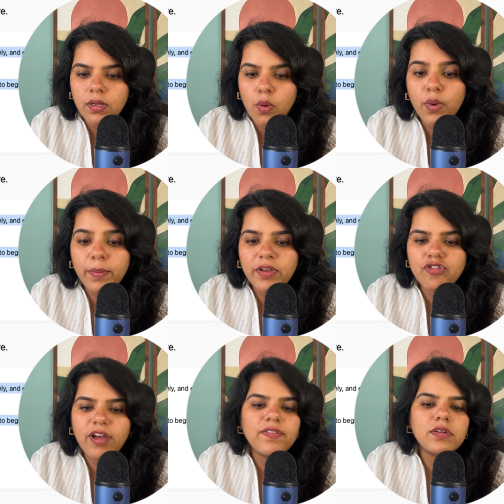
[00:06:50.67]
women
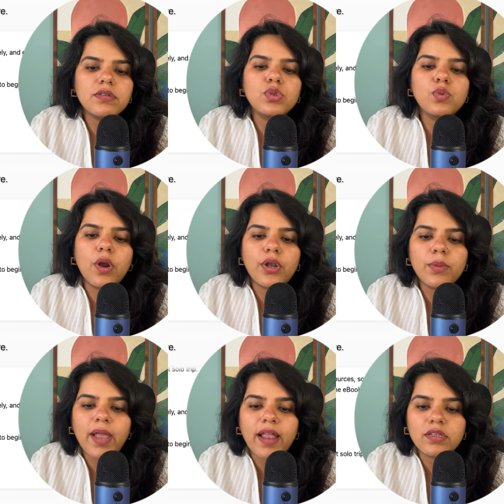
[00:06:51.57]
travelers who want to
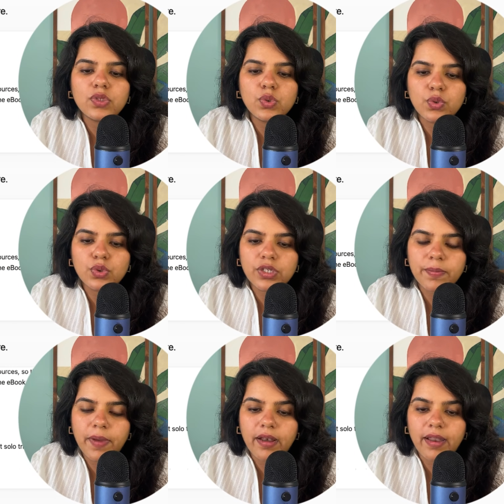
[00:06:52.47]
plan a solo
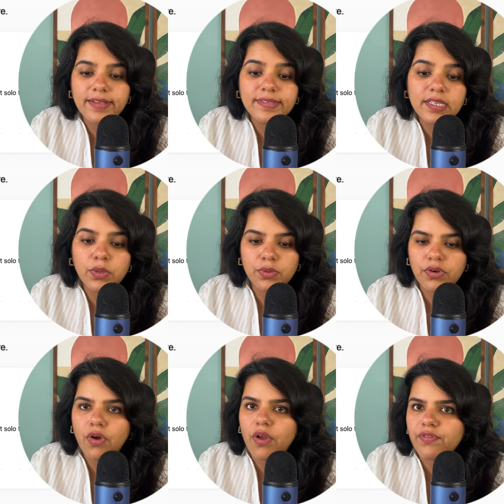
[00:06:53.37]
trip and execute
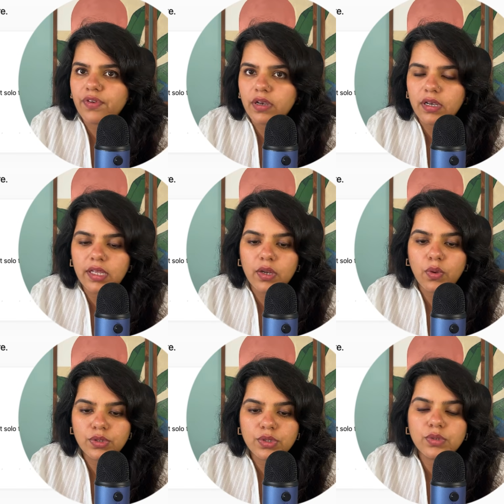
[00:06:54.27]
it confidently and
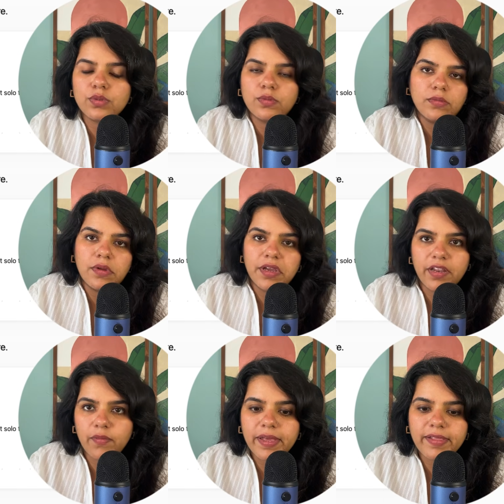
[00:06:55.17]
also in
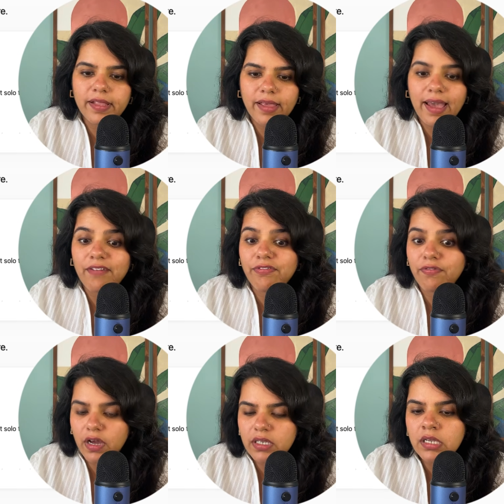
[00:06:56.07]
a way that they have
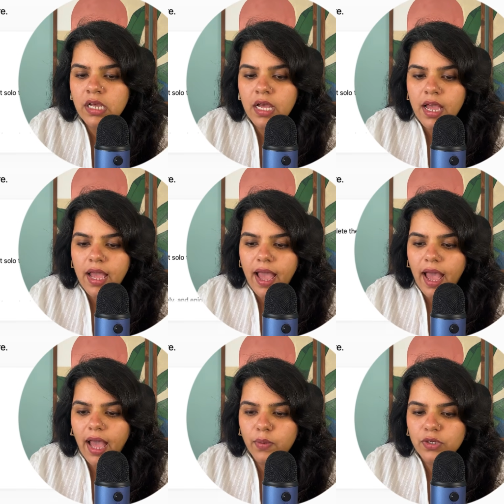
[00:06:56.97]
fun.
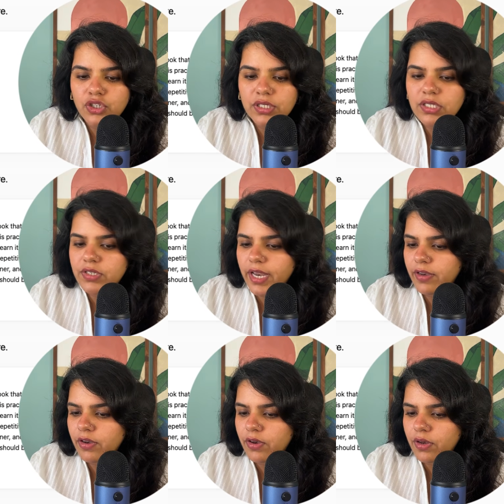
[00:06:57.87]
I will just
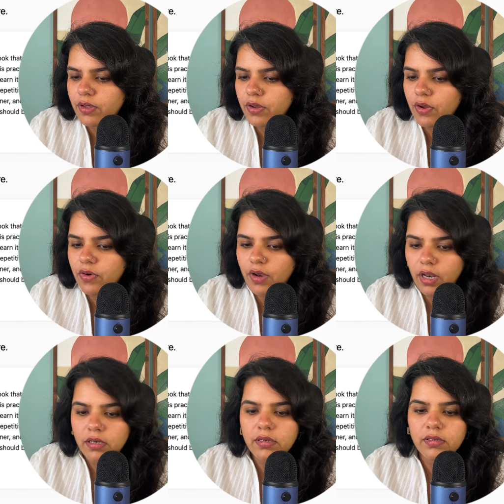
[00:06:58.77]
let it
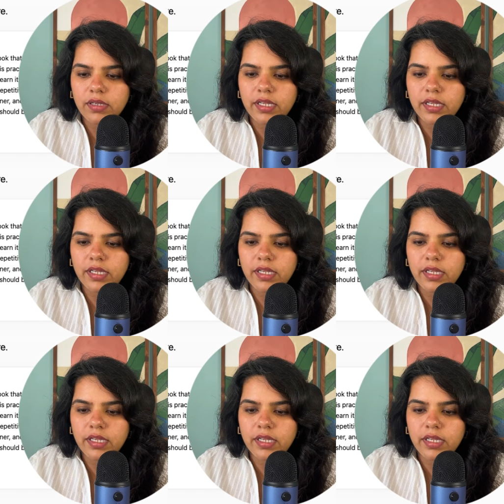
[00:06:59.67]
run. The